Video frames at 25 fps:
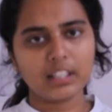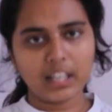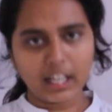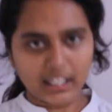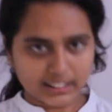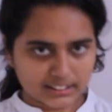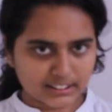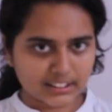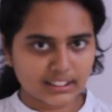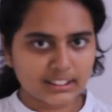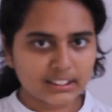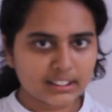
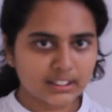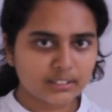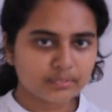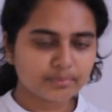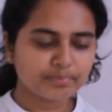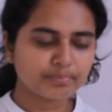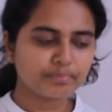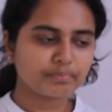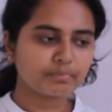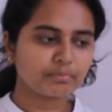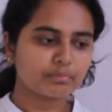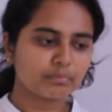classes,
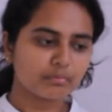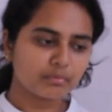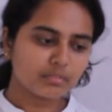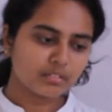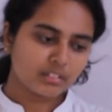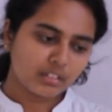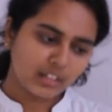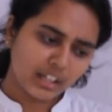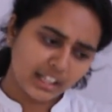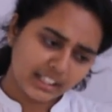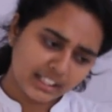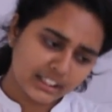
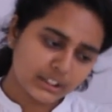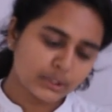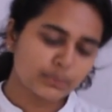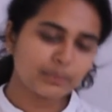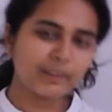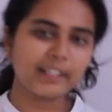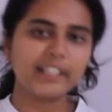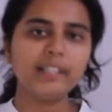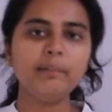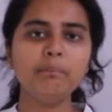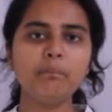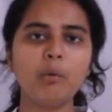and it's
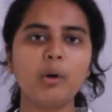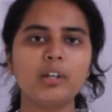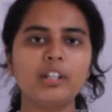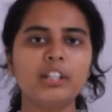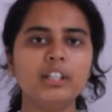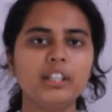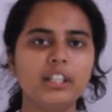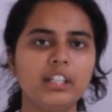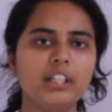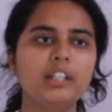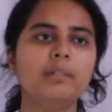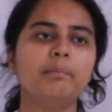very
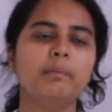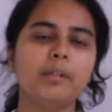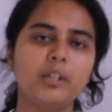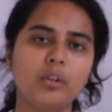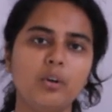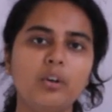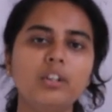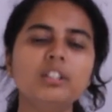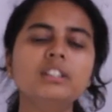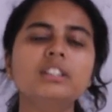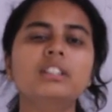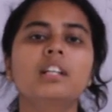important here
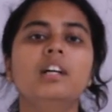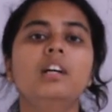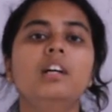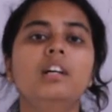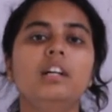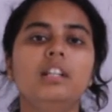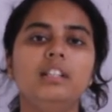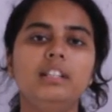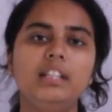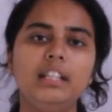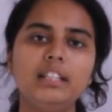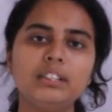because
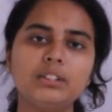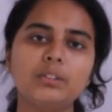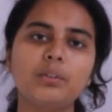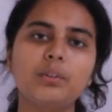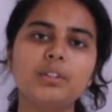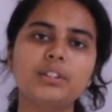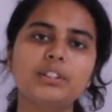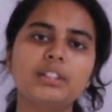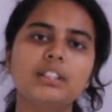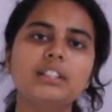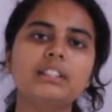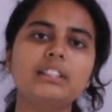these
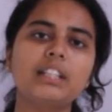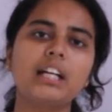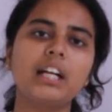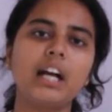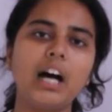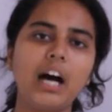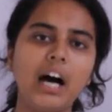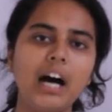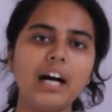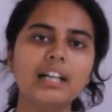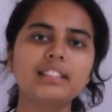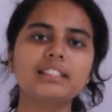questions are
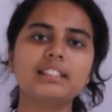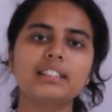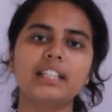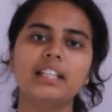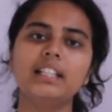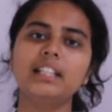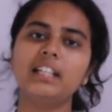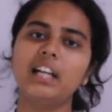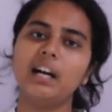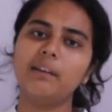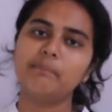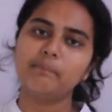asked
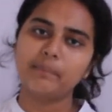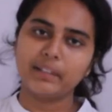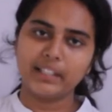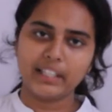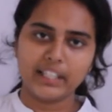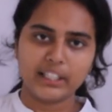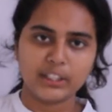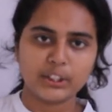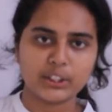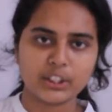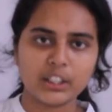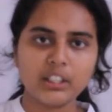in
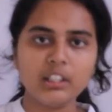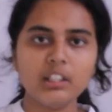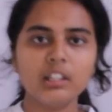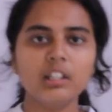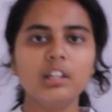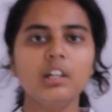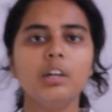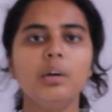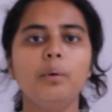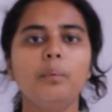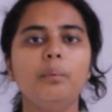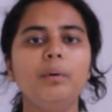combination
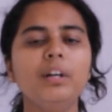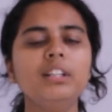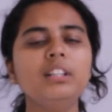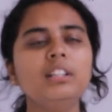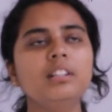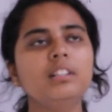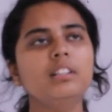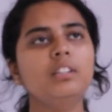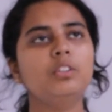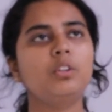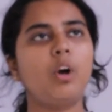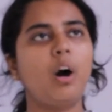with
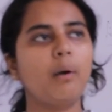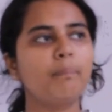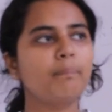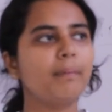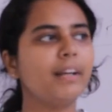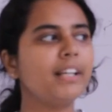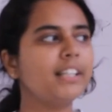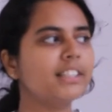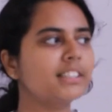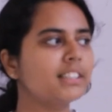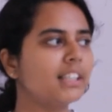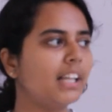
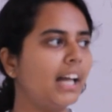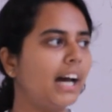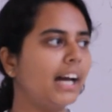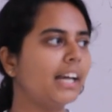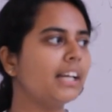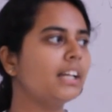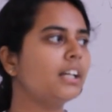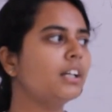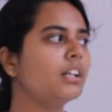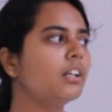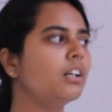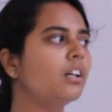topics
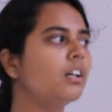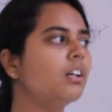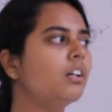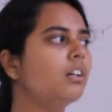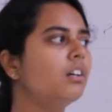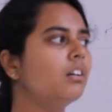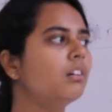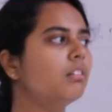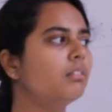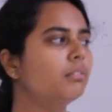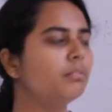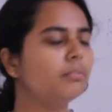like
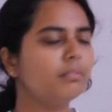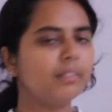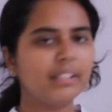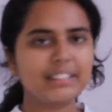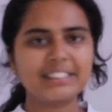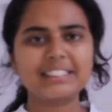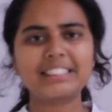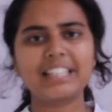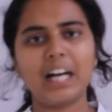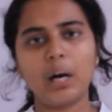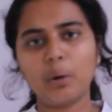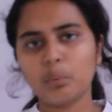
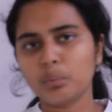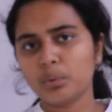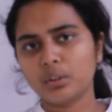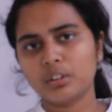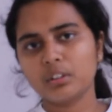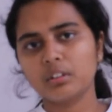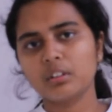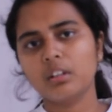discount.